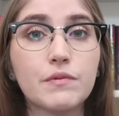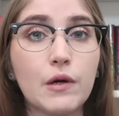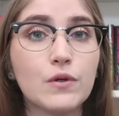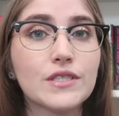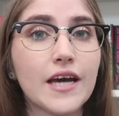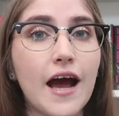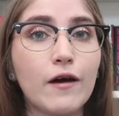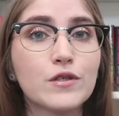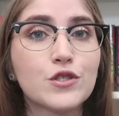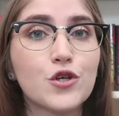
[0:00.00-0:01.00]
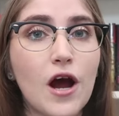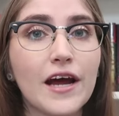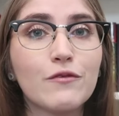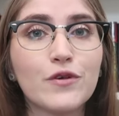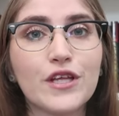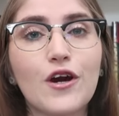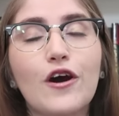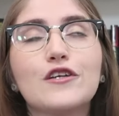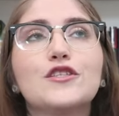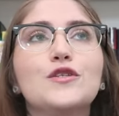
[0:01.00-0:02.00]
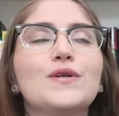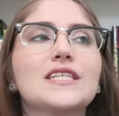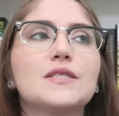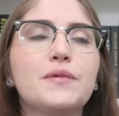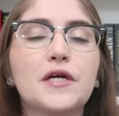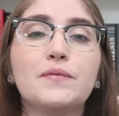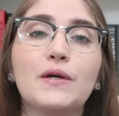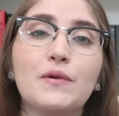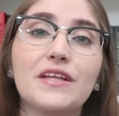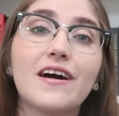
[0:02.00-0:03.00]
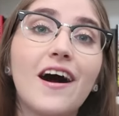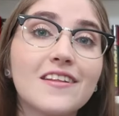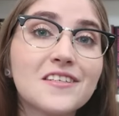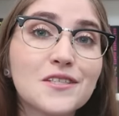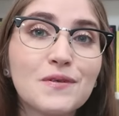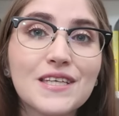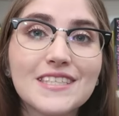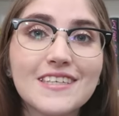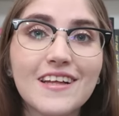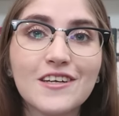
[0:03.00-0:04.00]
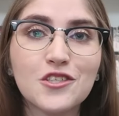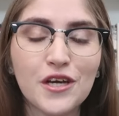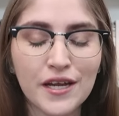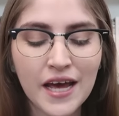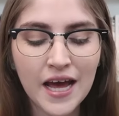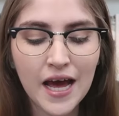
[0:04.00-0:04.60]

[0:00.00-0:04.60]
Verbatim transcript: but I will say I was trying really hard to experiment with colors with this collection.